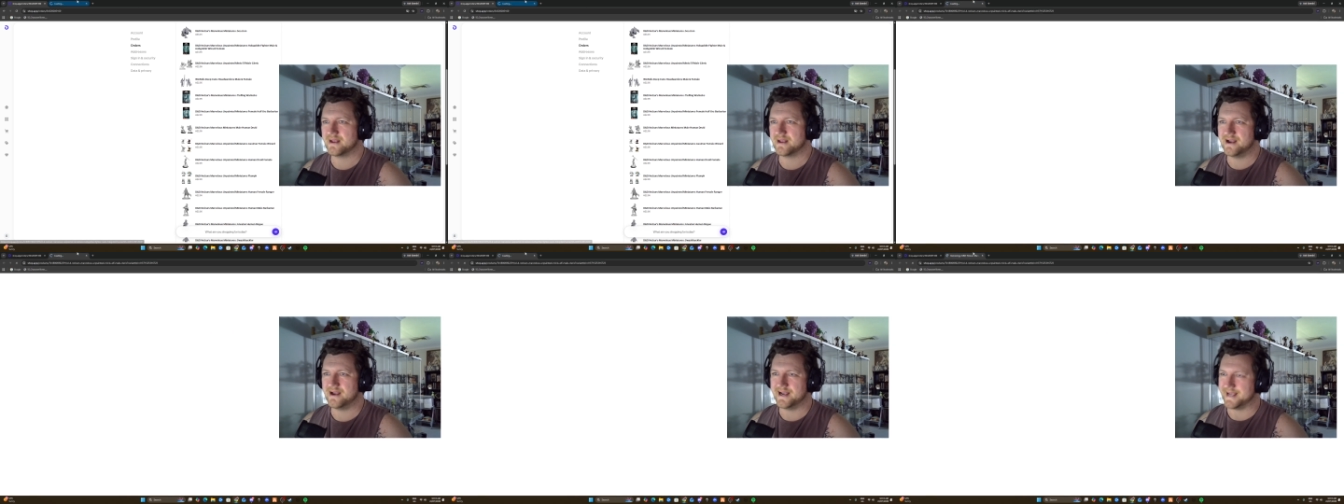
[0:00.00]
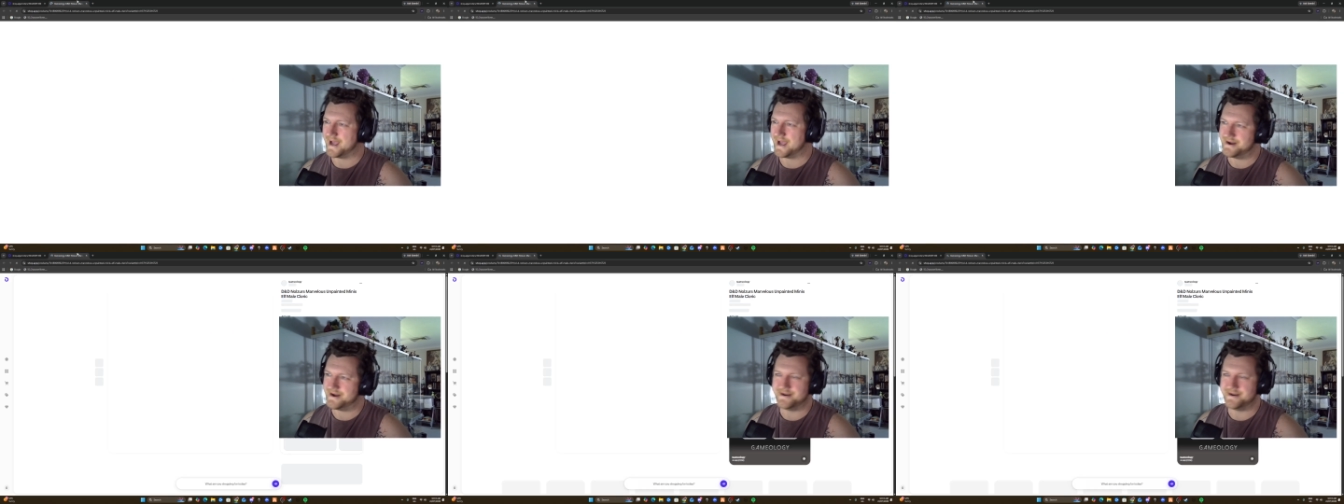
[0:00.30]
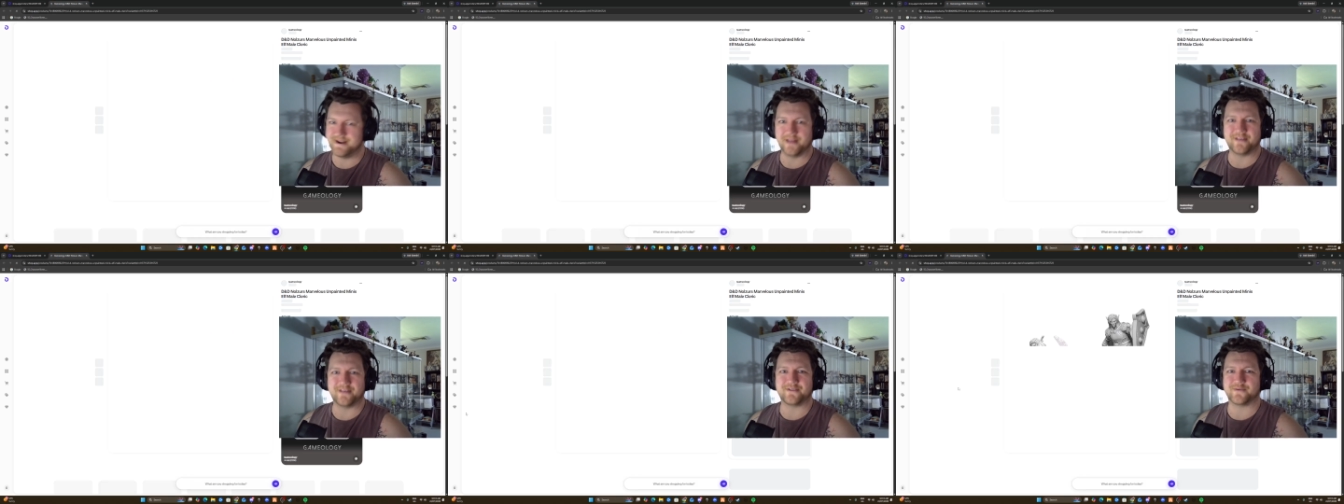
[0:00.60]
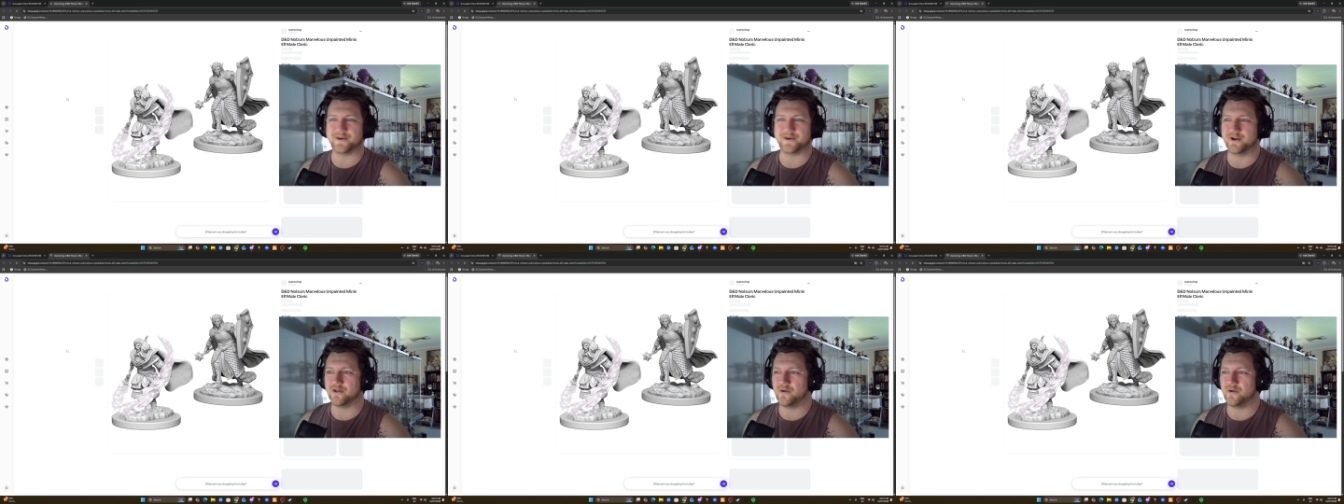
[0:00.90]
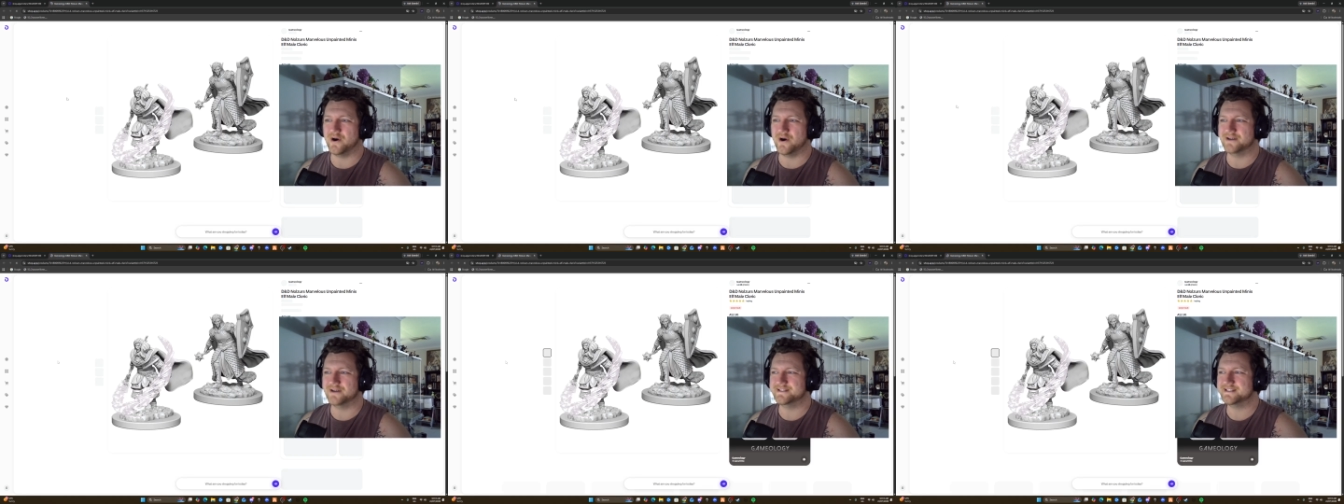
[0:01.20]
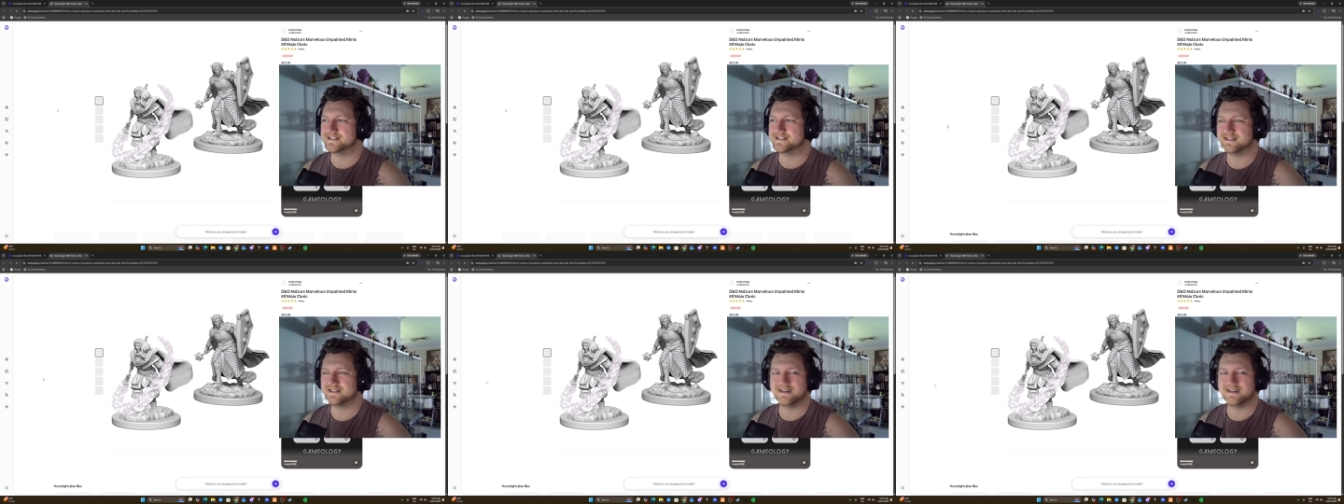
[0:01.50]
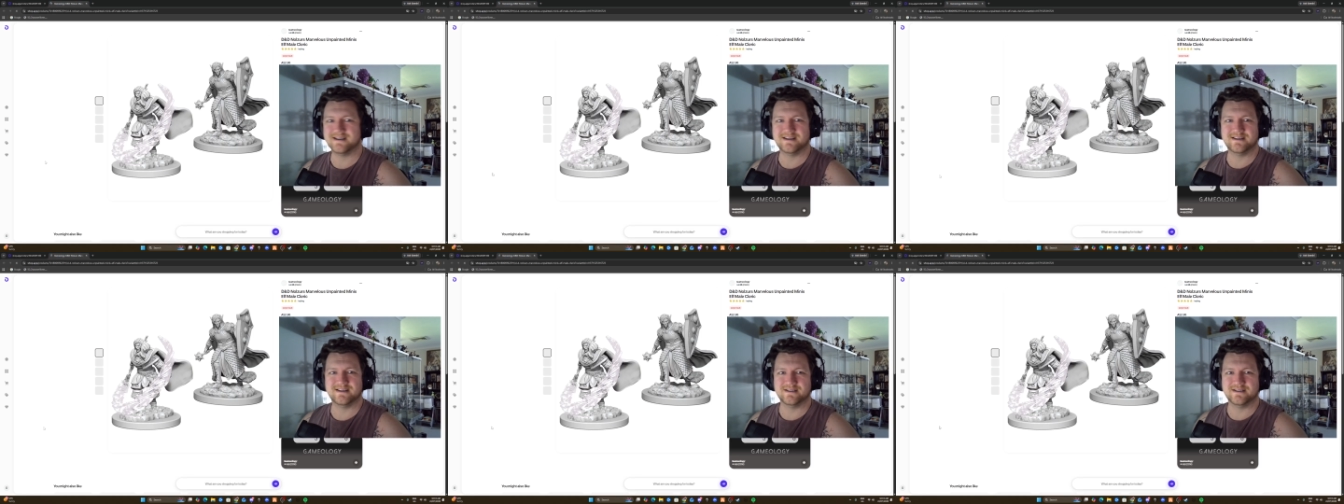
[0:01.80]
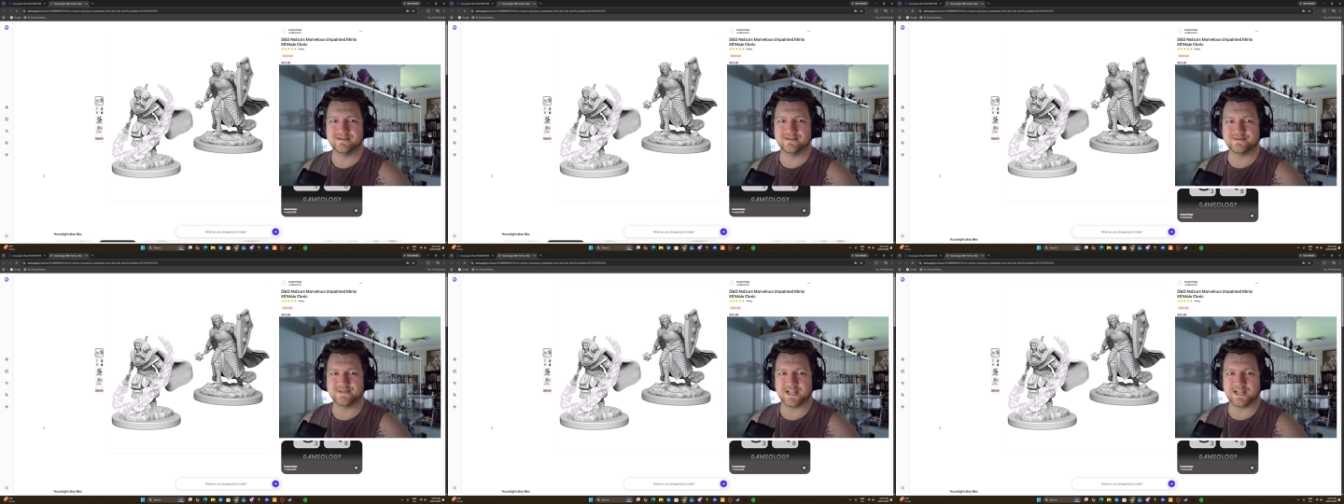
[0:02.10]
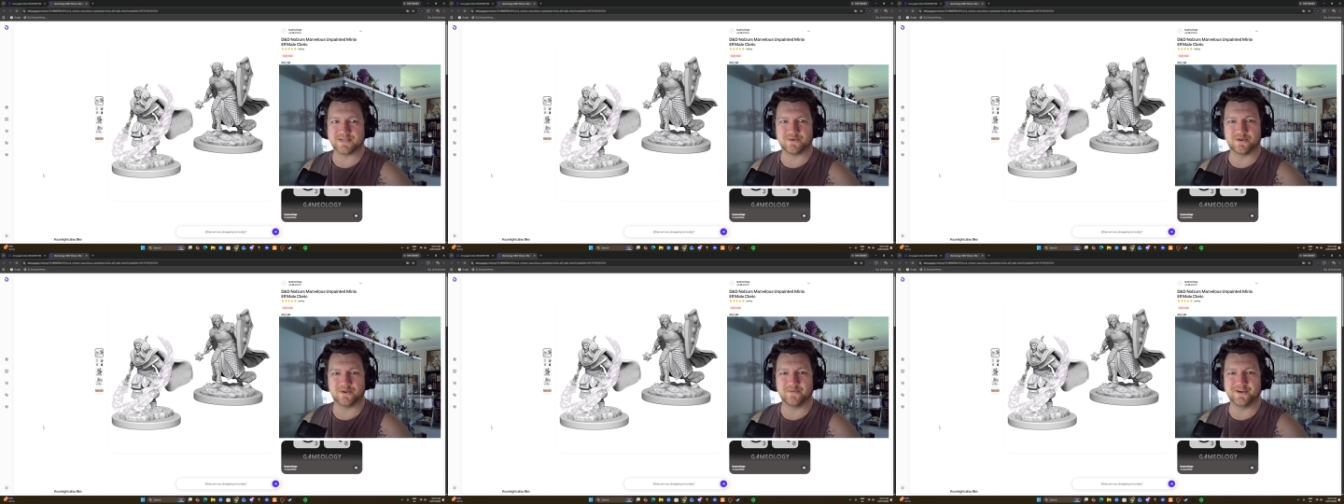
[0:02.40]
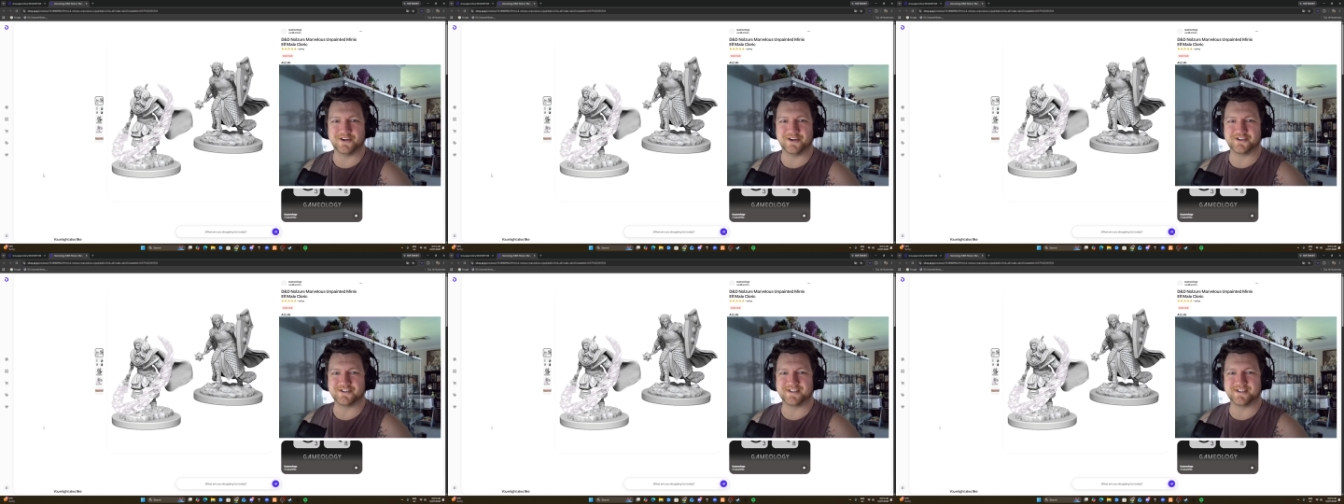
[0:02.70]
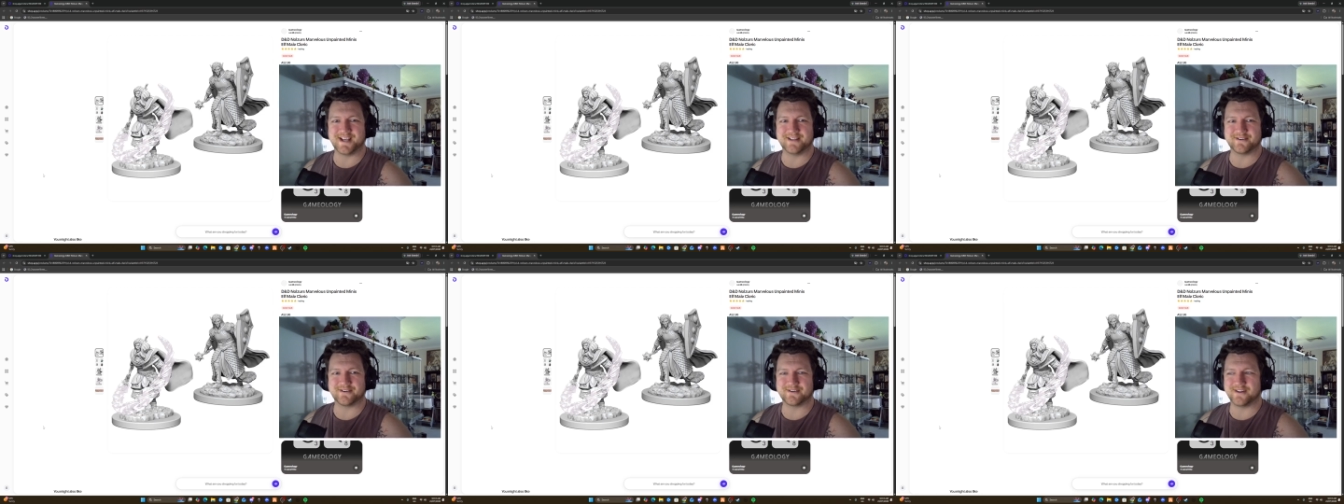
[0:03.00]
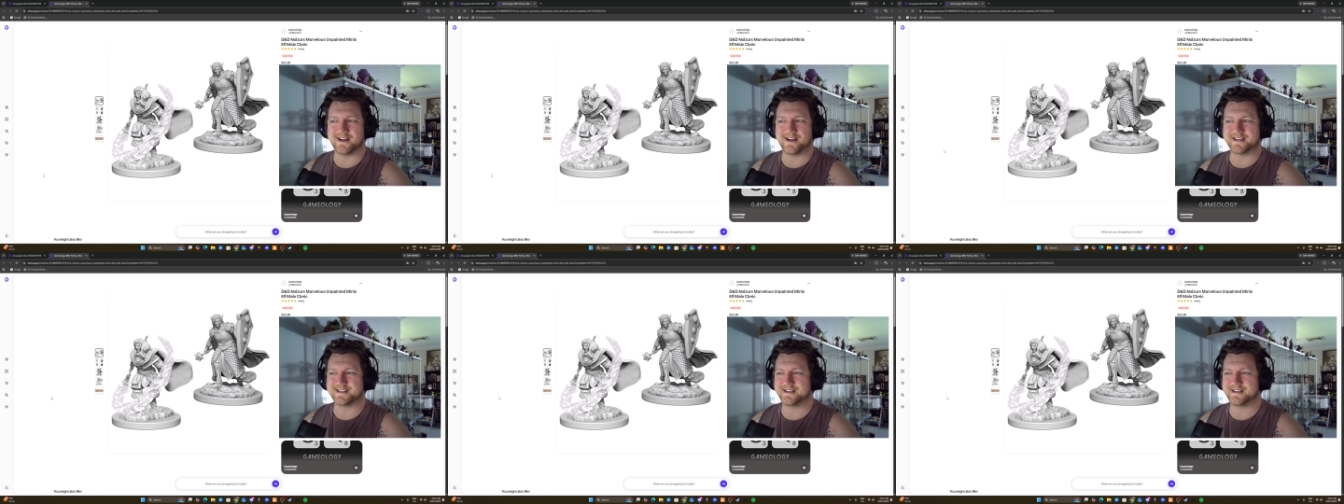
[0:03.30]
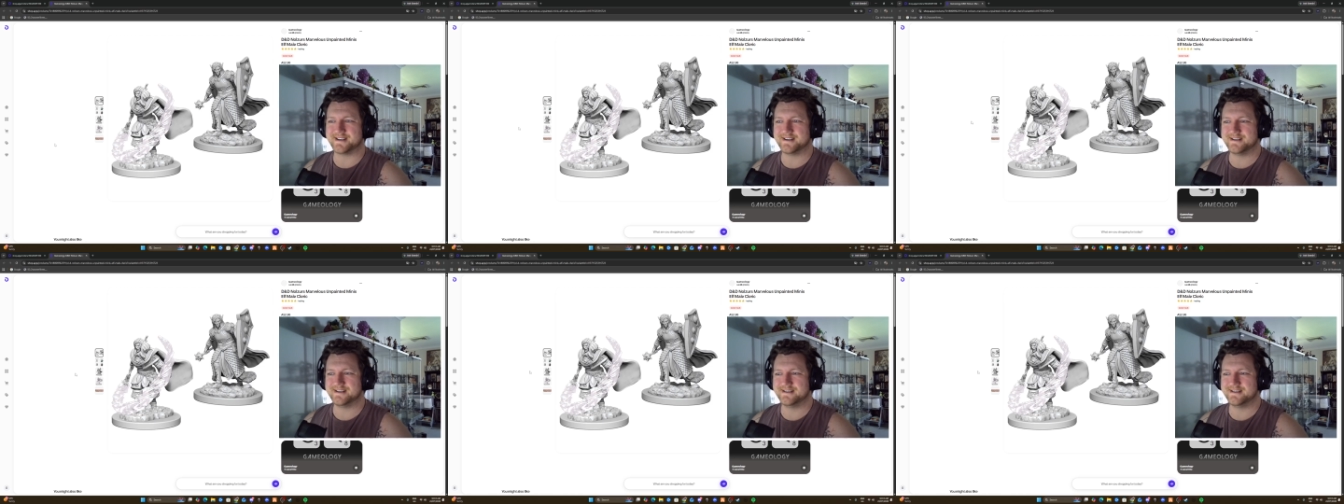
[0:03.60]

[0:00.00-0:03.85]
Again, another $3 one. That's what the miniatures there look like.